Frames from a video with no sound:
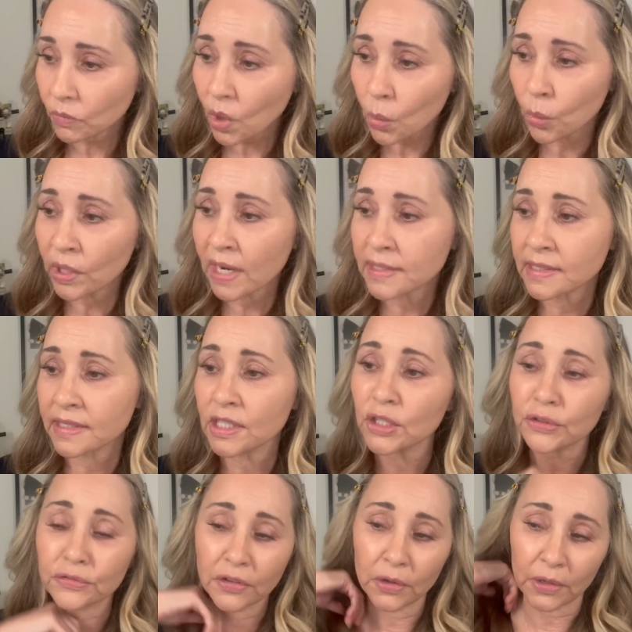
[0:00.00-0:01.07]
when I see
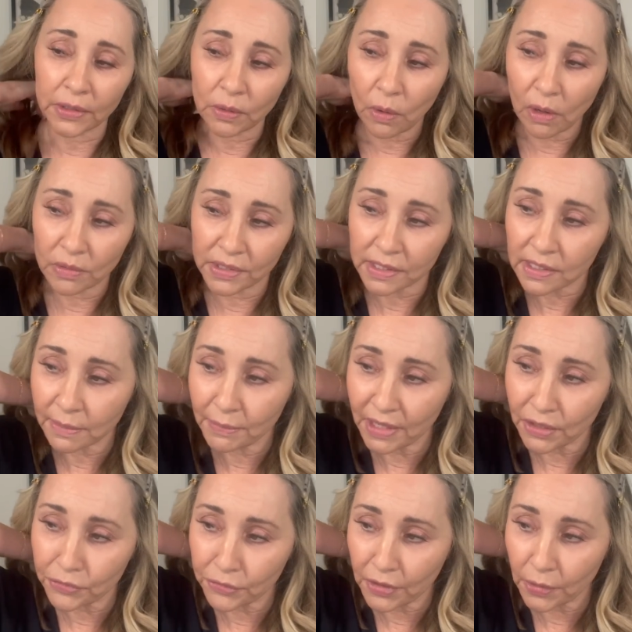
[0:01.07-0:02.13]
your photo. You always submit
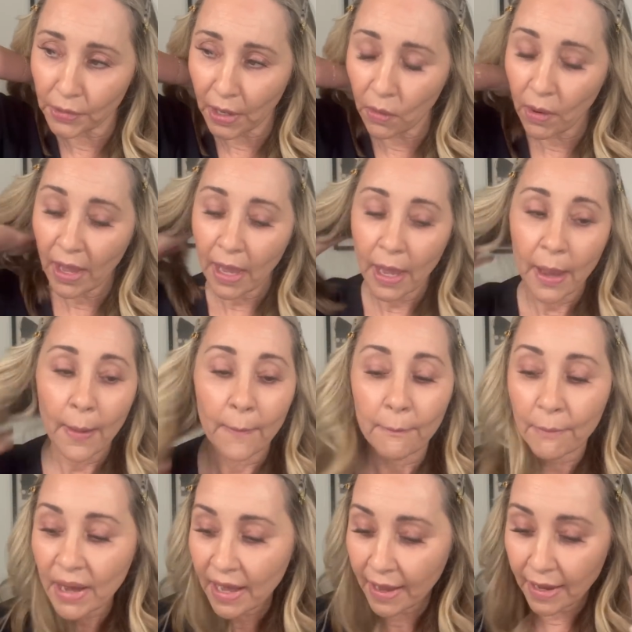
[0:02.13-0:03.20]
a photo.
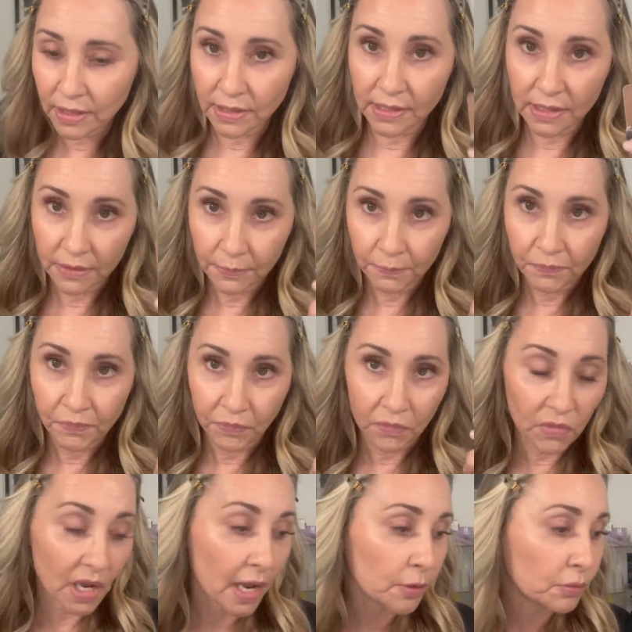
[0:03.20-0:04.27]
But
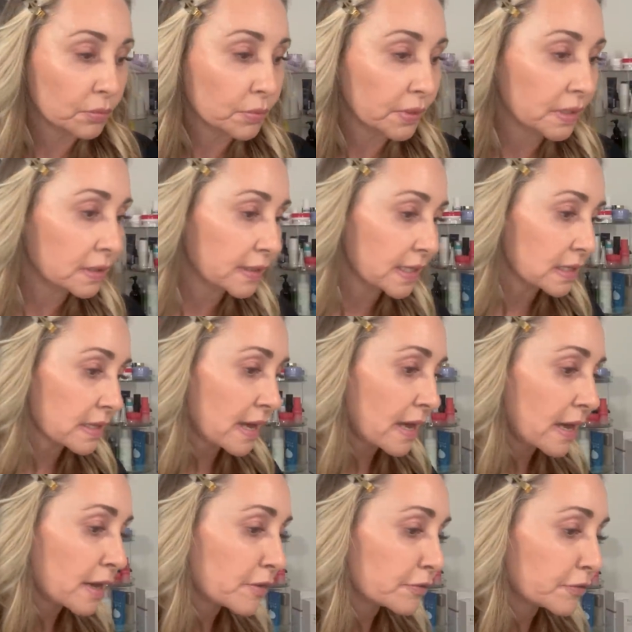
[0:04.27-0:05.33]
I really
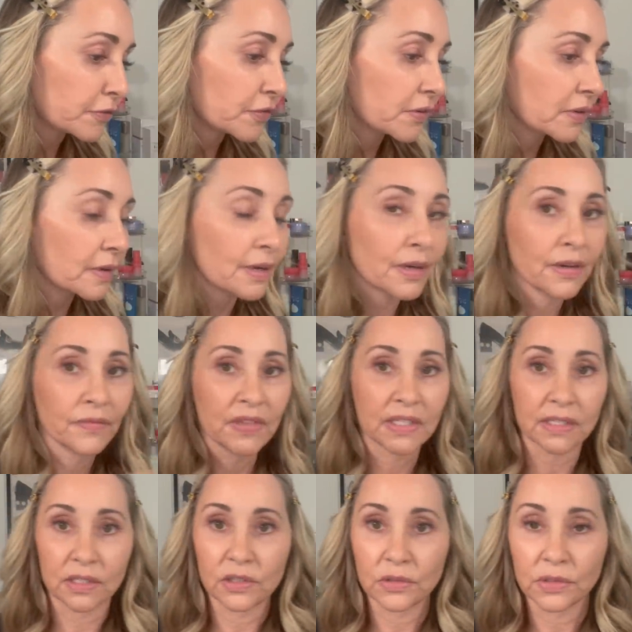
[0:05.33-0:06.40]
love
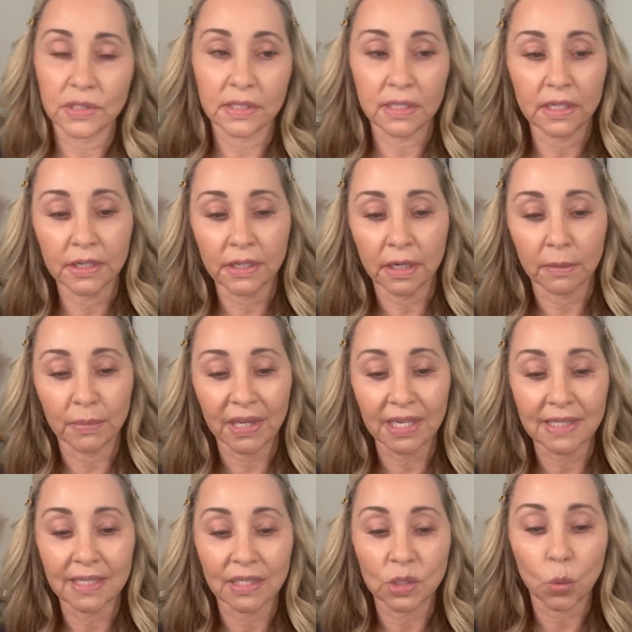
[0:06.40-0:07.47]
this new cedar
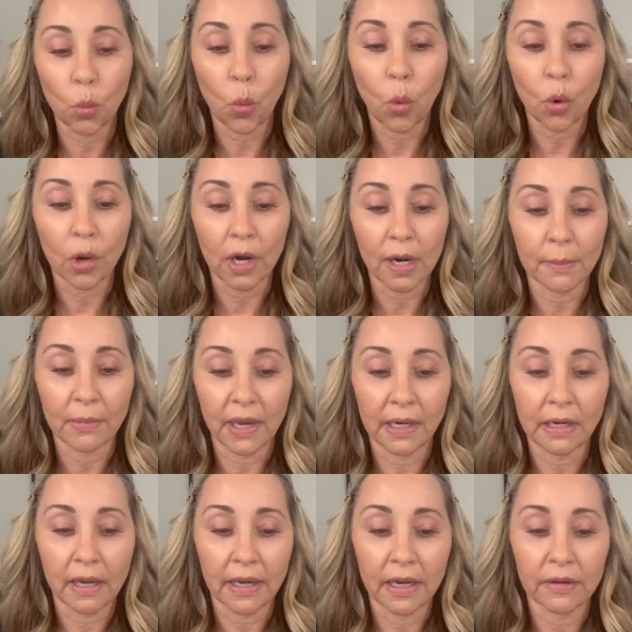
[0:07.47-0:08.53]
because it's warm,
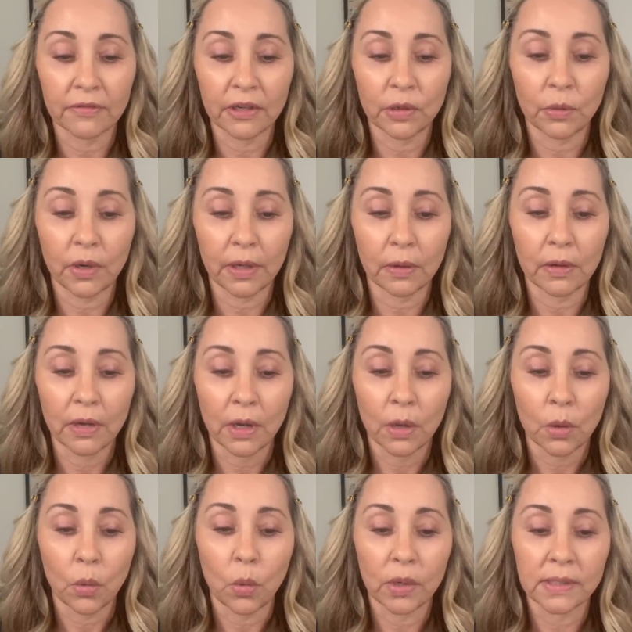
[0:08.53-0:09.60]
and not everyone
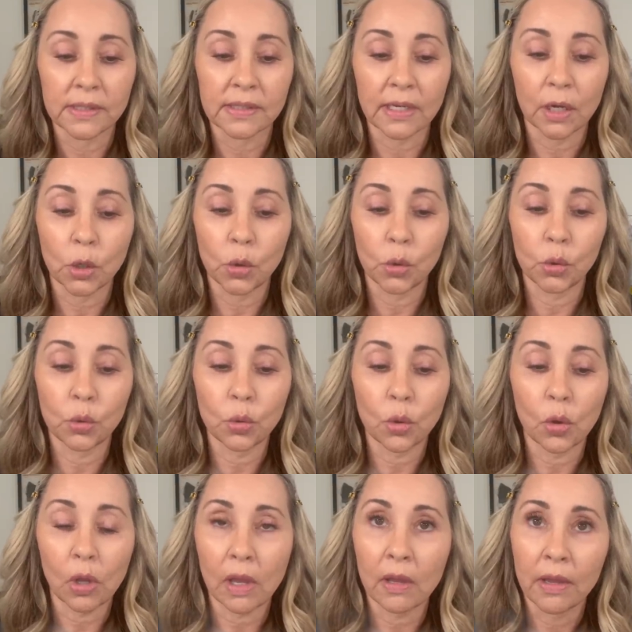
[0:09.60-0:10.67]
wants a
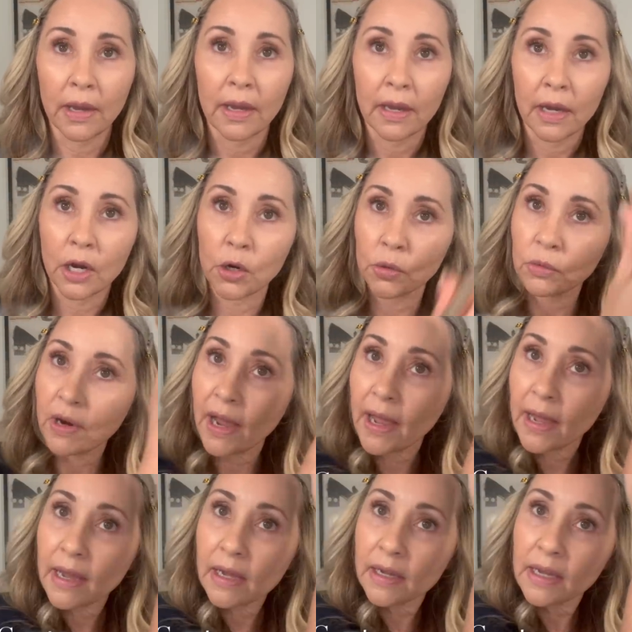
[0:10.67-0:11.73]
cool
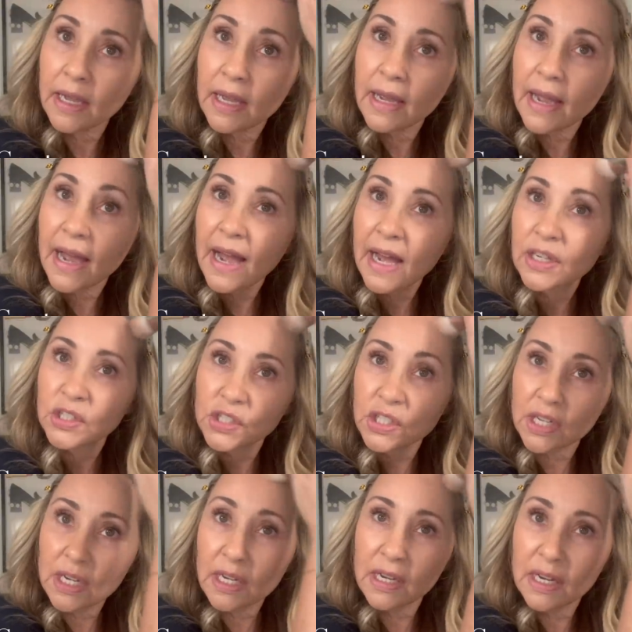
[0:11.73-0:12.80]
gray
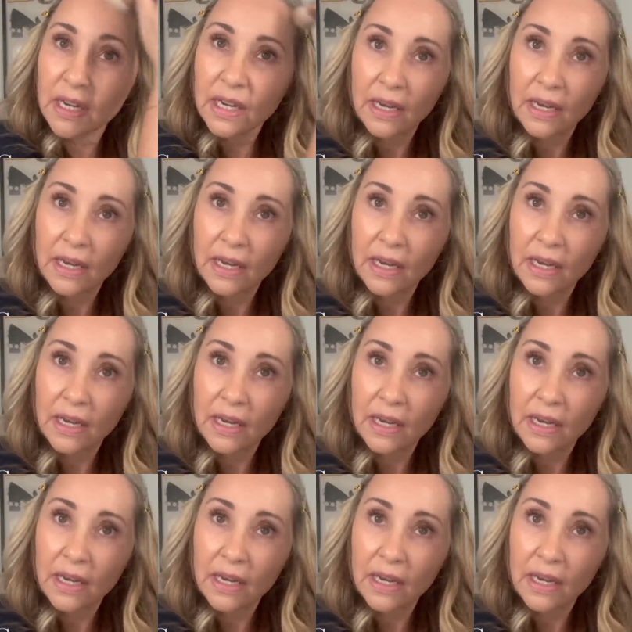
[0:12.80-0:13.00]
ashy